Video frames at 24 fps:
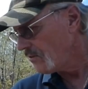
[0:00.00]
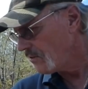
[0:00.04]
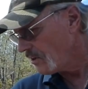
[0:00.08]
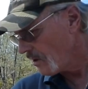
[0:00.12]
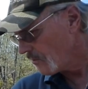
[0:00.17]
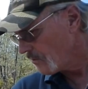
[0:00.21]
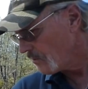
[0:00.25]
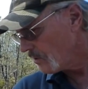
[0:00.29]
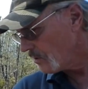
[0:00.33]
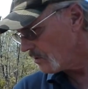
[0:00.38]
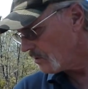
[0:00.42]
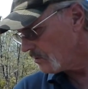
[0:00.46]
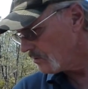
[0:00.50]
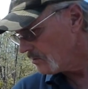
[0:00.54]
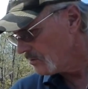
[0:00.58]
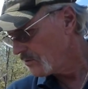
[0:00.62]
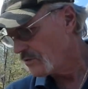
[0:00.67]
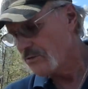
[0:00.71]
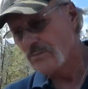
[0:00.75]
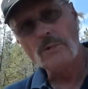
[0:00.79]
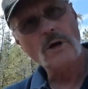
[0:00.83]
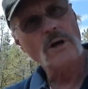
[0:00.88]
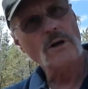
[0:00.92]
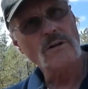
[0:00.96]
several
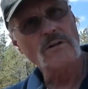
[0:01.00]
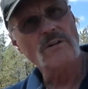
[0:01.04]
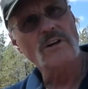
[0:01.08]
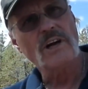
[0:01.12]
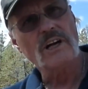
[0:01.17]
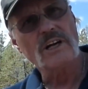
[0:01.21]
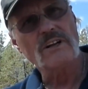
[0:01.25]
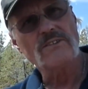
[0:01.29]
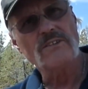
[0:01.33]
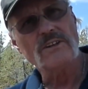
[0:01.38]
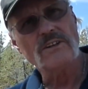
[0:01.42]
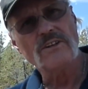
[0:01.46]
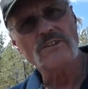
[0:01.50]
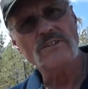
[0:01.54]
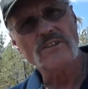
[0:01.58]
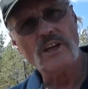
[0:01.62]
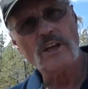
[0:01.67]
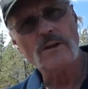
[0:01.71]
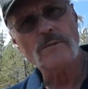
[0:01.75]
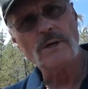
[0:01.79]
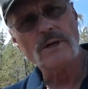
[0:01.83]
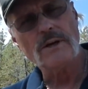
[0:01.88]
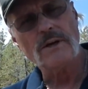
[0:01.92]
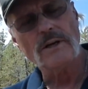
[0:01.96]
smaller nuggets in the
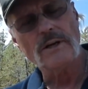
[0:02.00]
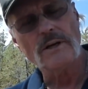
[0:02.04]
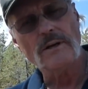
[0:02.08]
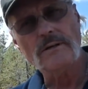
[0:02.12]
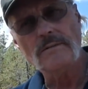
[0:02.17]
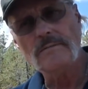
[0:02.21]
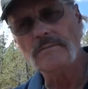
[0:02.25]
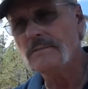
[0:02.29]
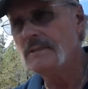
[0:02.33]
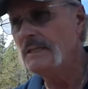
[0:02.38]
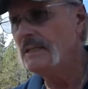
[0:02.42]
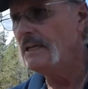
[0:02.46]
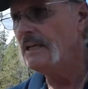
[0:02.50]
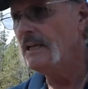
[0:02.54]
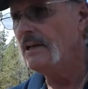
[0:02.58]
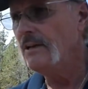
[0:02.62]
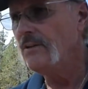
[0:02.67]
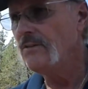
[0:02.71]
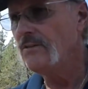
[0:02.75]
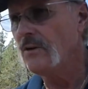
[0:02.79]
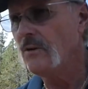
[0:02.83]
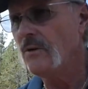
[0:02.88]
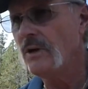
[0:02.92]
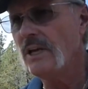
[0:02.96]
same area.
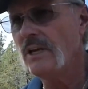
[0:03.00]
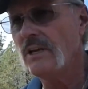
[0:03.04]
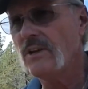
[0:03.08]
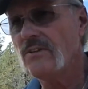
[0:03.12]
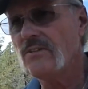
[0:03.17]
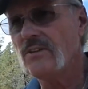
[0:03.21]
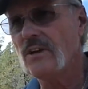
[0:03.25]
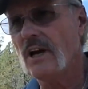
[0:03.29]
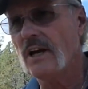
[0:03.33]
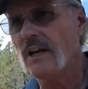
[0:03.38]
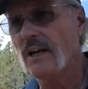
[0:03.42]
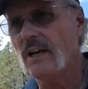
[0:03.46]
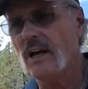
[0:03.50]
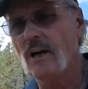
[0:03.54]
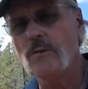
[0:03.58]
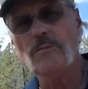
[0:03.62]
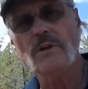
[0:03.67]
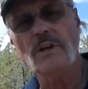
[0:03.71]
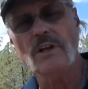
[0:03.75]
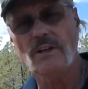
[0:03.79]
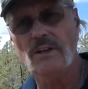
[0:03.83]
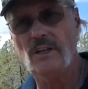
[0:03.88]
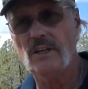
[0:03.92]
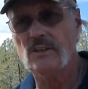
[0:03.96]
So he decided, I'm
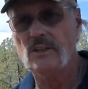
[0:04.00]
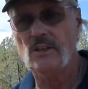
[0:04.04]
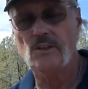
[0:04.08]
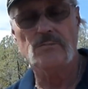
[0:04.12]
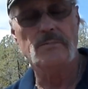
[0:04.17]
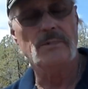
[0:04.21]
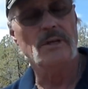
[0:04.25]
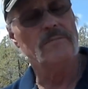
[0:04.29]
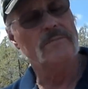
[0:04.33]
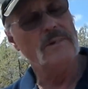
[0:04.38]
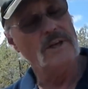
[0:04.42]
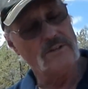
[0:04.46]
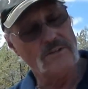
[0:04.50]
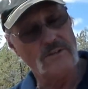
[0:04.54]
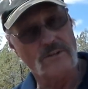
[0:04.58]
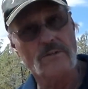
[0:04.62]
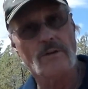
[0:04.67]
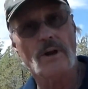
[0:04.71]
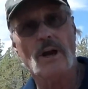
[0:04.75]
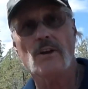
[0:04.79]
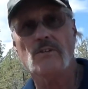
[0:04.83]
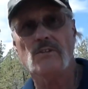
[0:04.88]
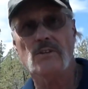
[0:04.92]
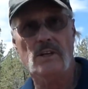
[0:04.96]
going to dig this big piece of
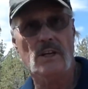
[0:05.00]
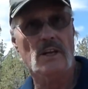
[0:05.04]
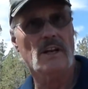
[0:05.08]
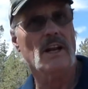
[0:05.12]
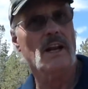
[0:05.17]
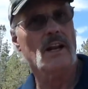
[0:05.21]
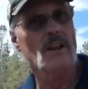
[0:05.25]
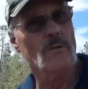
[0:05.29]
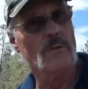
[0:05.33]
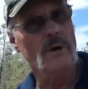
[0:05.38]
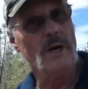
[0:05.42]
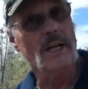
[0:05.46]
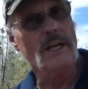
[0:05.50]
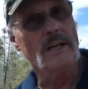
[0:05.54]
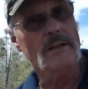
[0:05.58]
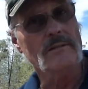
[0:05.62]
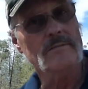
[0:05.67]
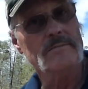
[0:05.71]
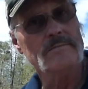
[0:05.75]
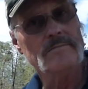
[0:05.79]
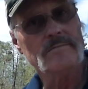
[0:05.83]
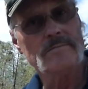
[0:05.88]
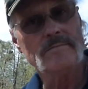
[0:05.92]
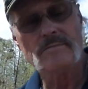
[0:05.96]
trash and get it out of the way.
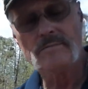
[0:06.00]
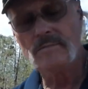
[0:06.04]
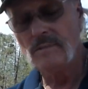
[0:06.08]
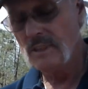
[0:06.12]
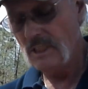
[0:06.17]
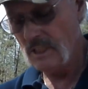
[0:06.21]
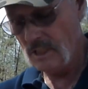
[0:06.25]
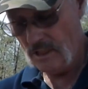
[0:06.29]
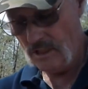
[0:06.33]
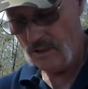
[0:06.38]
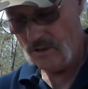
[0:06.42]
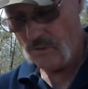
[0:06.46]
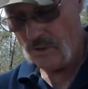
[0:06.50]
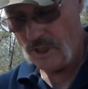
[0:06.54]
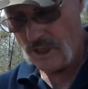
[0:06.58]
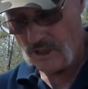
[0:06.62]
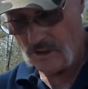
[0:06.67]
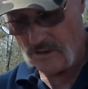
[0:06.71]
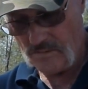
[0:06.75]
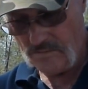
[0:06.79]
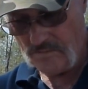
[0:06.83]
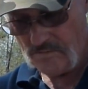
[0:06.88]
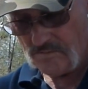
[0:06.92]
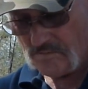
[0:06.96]

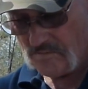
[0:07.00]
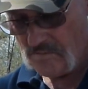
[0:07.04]
Well,